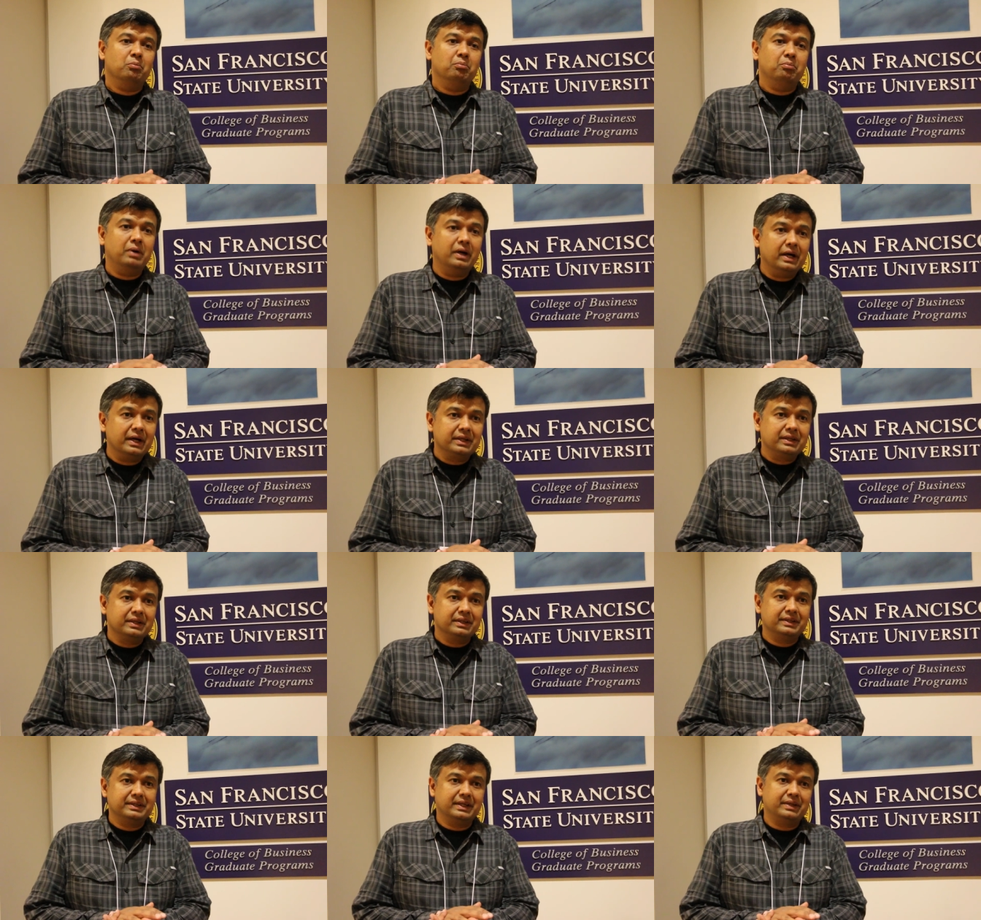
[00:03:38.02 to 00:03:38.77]

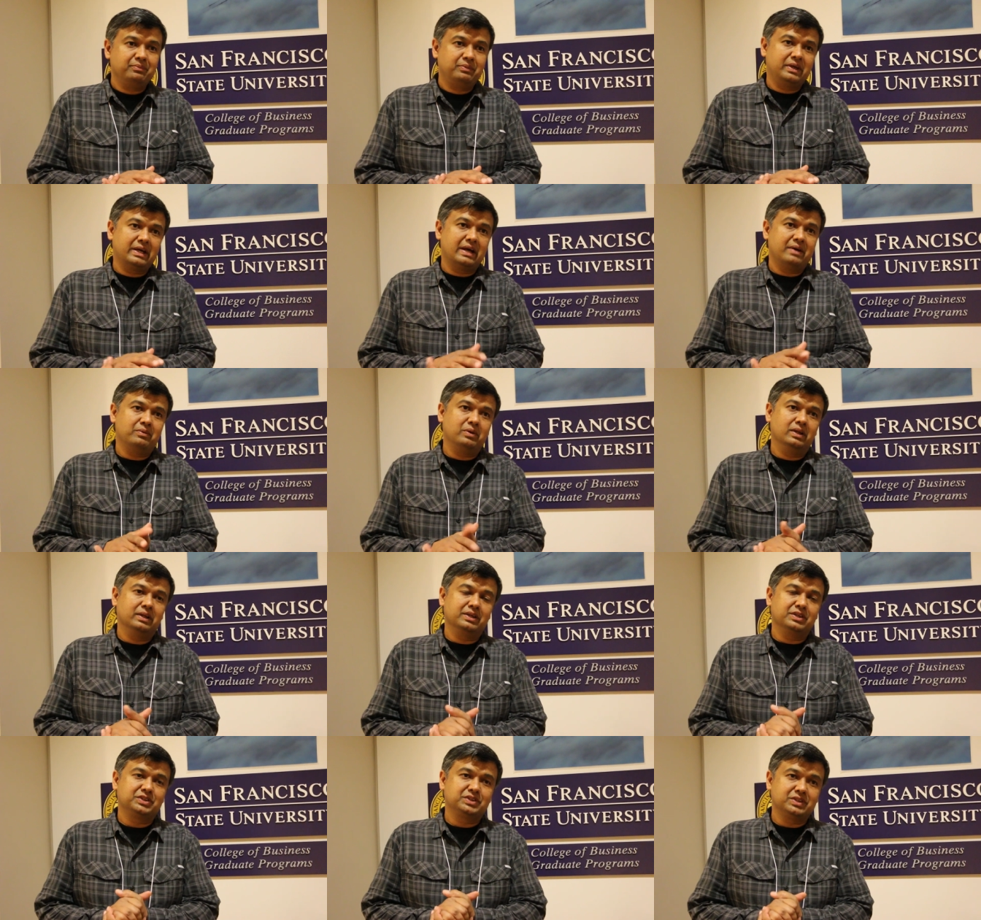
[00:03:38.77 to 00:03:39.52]
But then we have
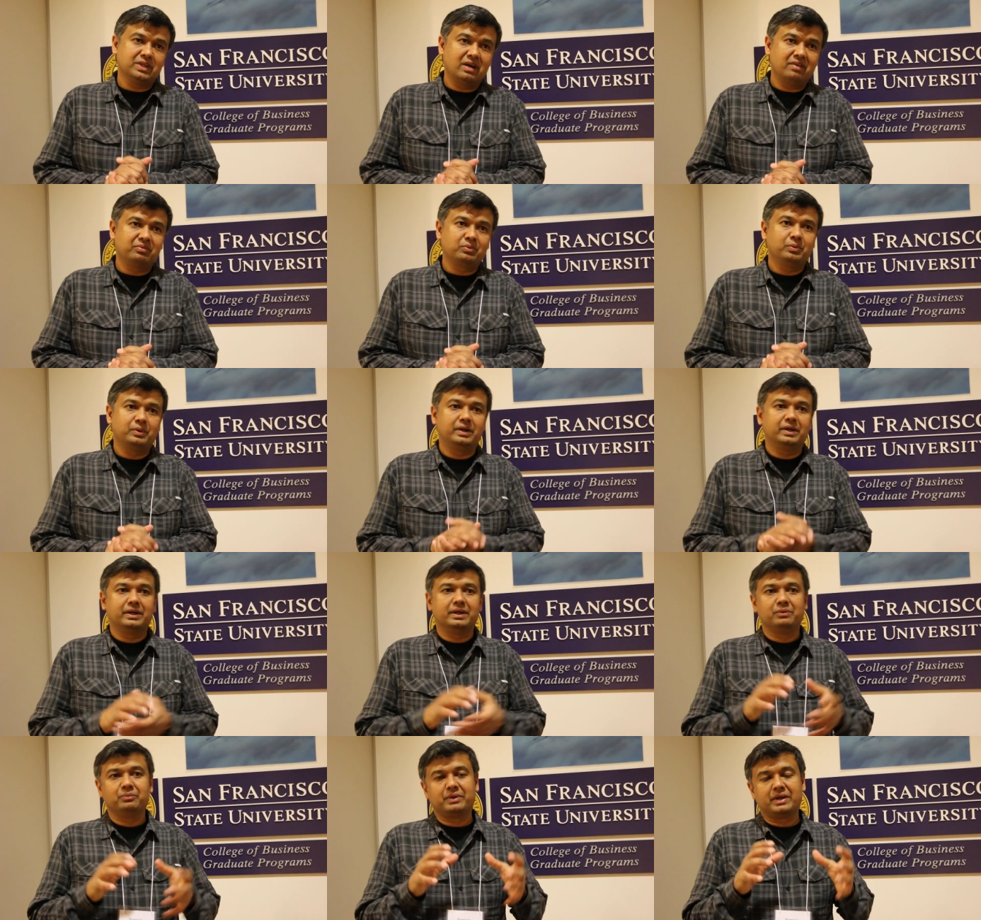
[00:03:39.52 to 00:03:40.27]
all this
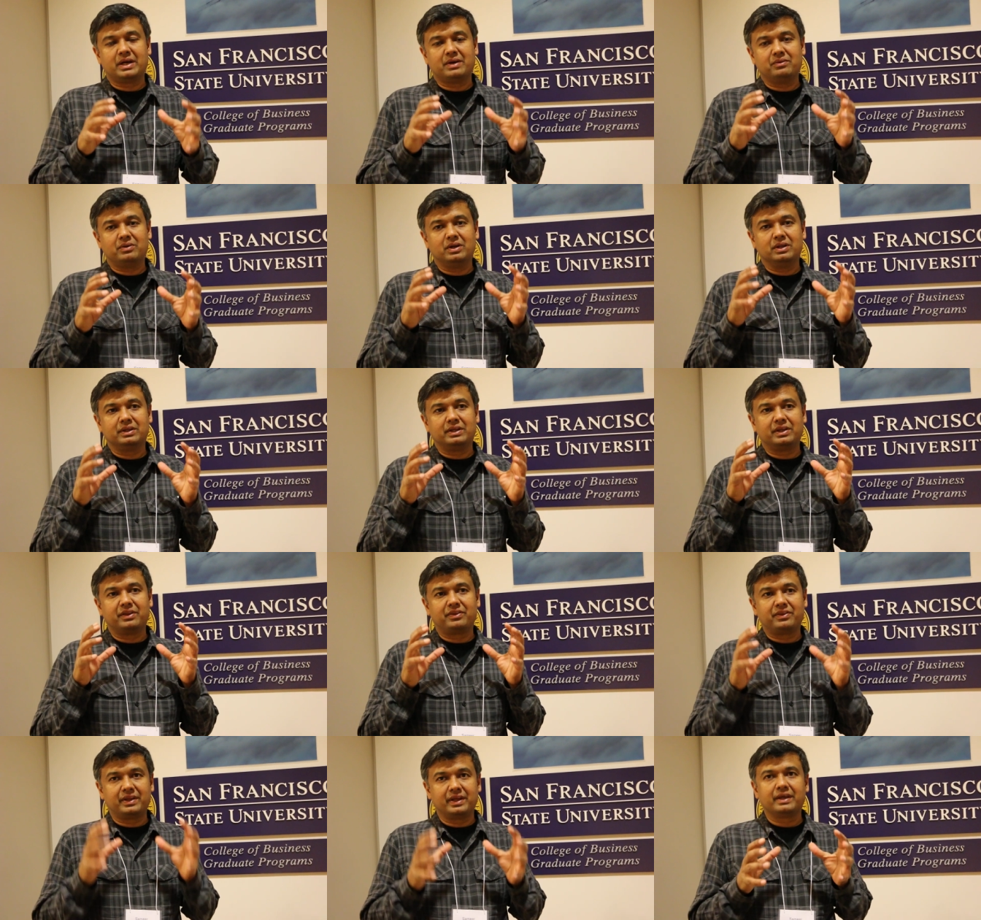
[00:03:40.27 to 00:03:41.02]
software, and we have all the
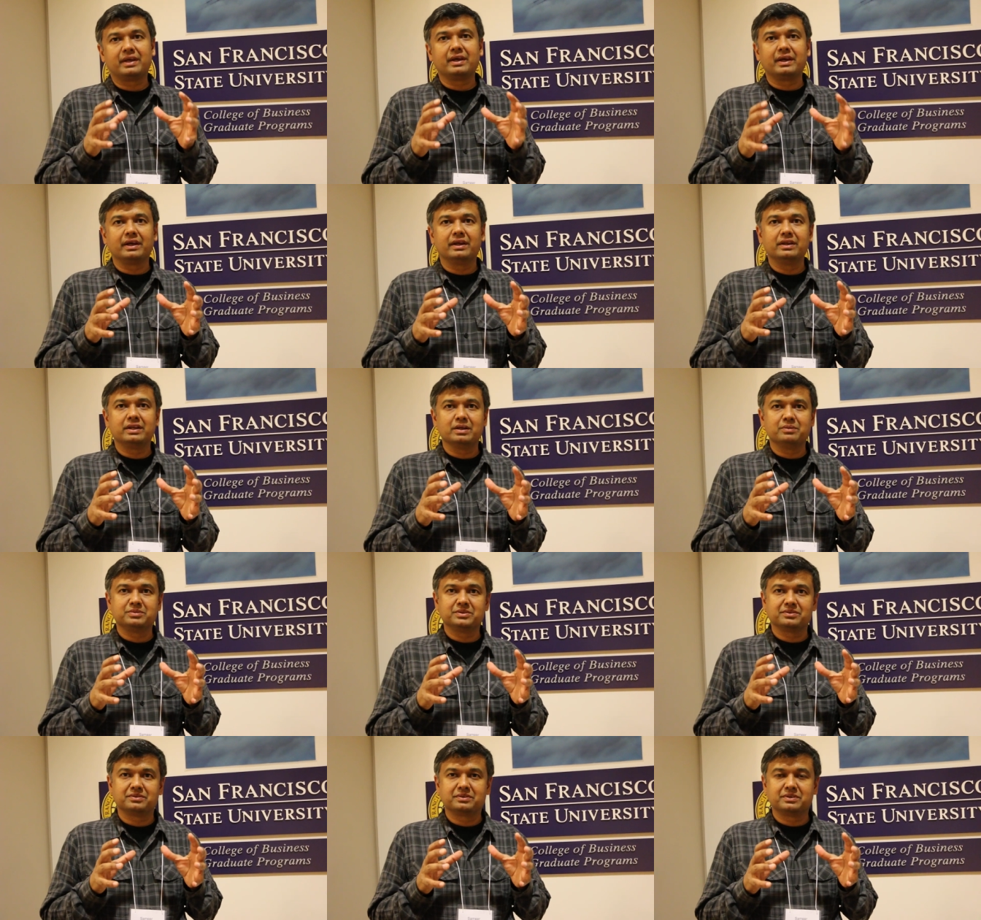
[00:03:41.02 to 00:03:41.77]
thinking in
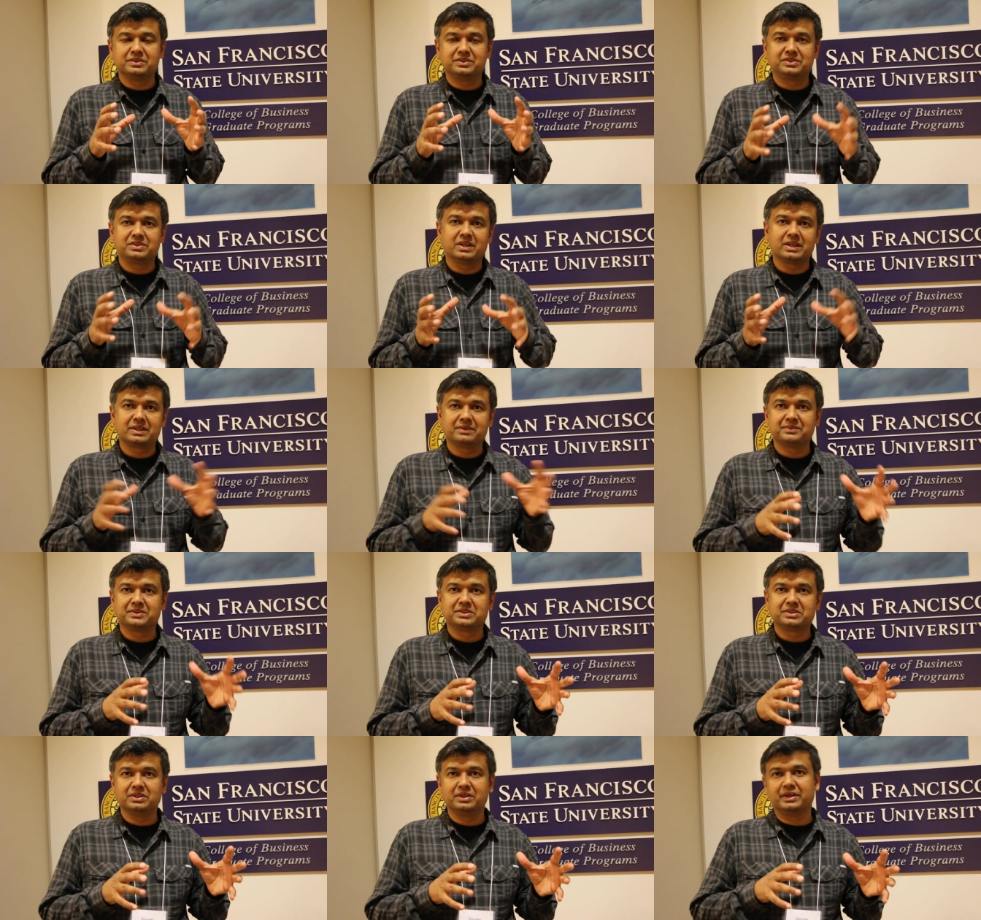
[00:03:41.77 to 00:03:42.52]
terms of
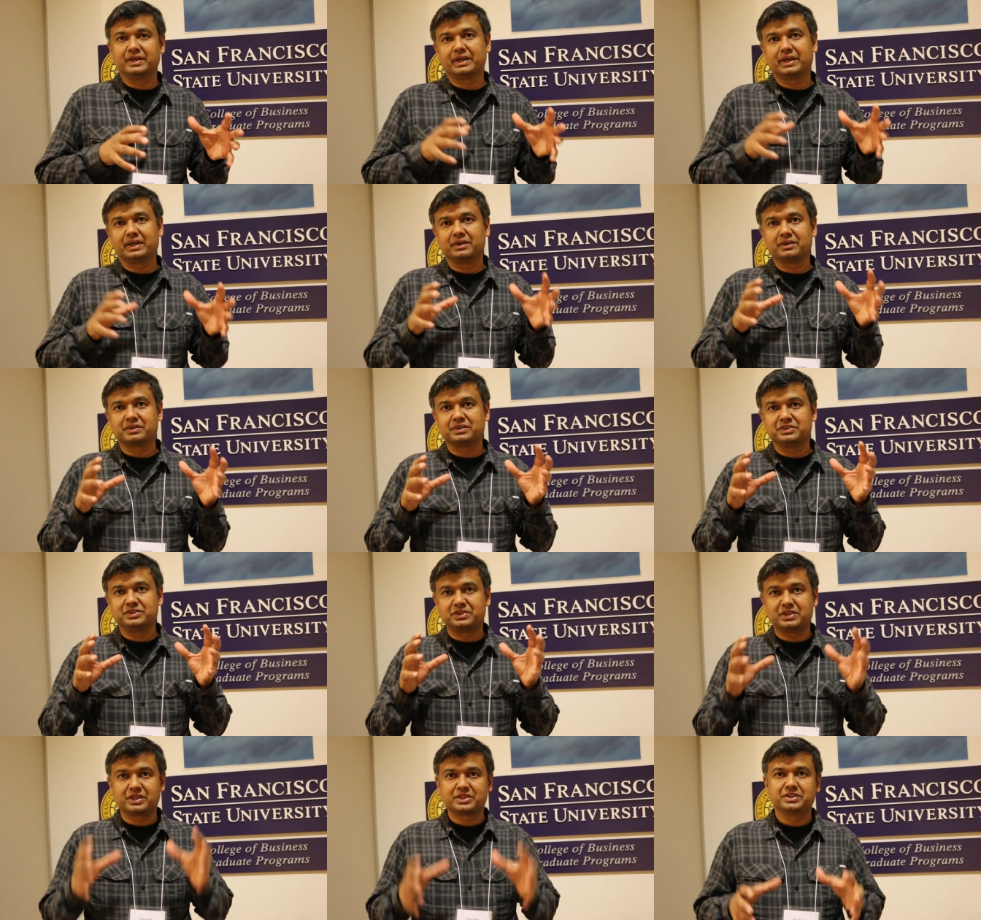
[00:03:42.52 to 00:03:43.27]
constructivist learning and
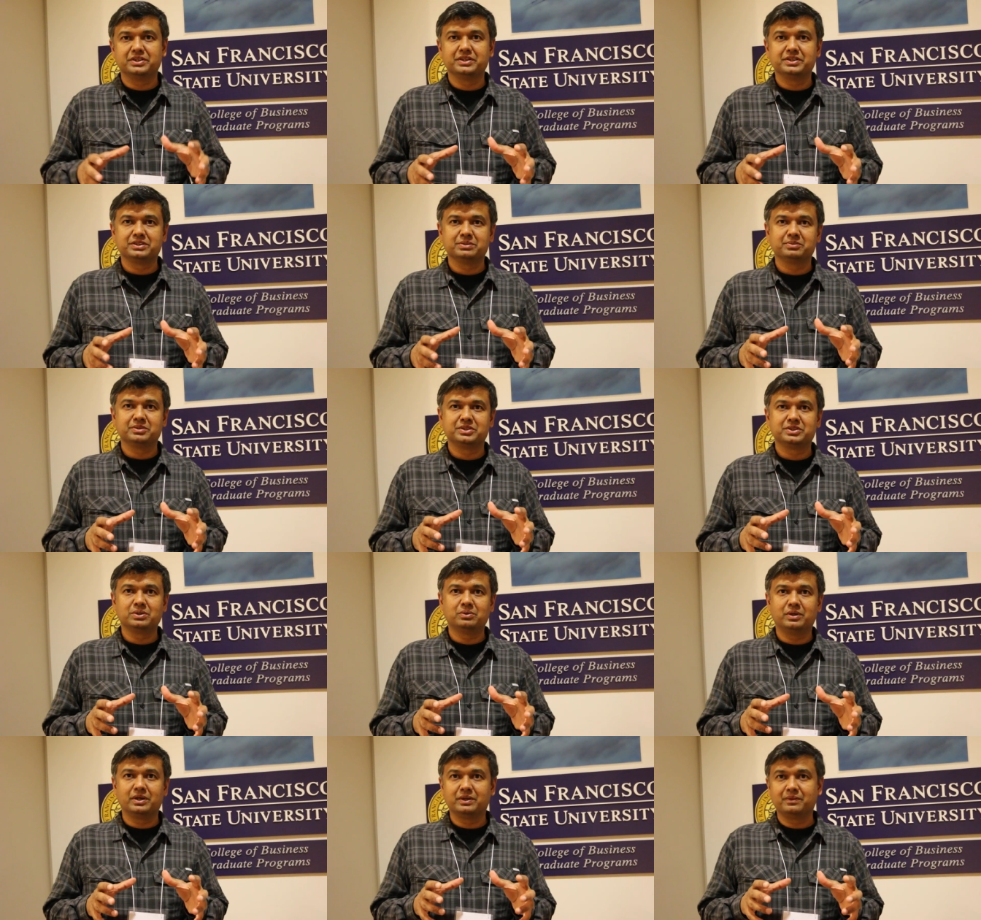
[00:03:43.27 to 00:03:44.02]
constructionism and
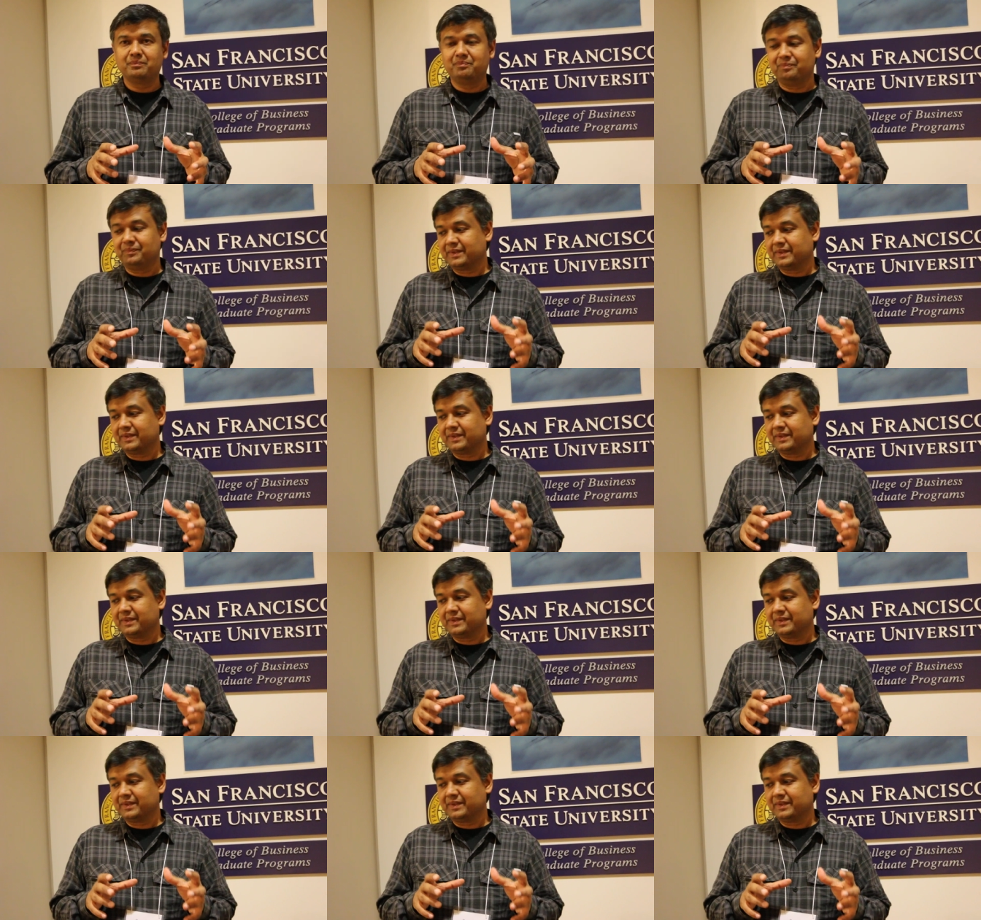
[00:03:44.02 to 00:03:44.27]
so on